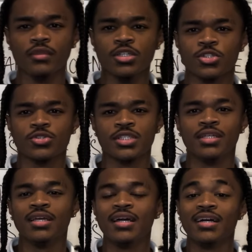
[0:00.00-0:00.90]
So
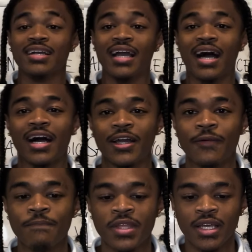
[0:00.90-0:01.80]
see, God,
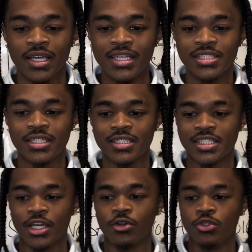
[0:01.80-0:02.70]
he's going to
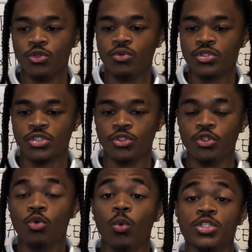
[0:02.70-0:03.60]
tell you to
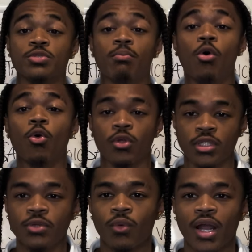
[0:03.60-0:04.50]
do what's
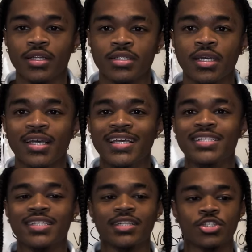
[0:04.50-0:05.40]
morally right.
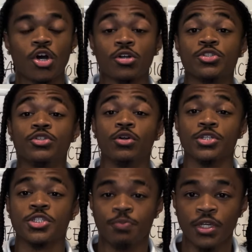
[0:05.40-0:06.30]
He's going to talk to your
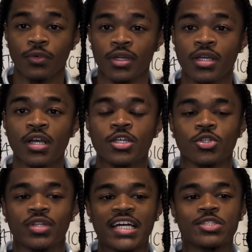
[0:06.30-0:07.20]
spirit.
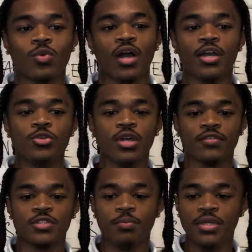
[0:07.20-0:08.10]
So that's why you have
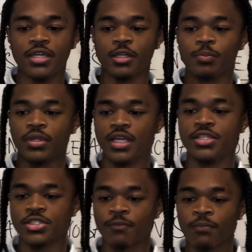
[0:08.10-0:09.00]
to be in a
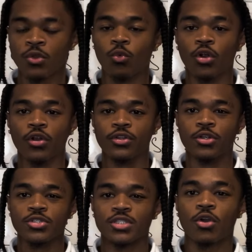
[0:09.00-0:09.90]
place where
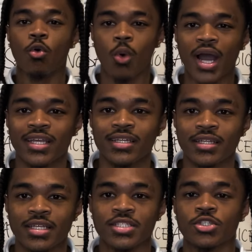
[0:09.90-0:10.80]
there's
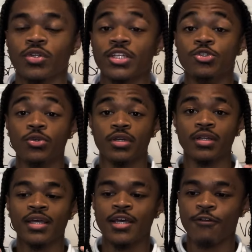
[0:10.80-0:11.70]
quietness so that you can
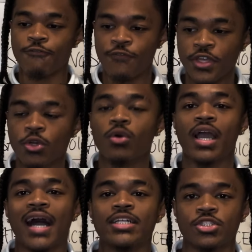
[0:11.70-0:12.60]
feel
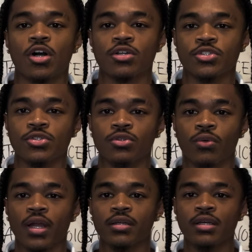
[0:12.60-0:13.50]
God talking to you,
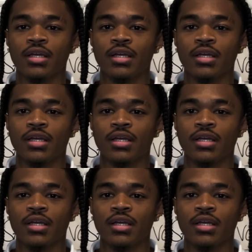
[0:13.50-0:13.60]
right?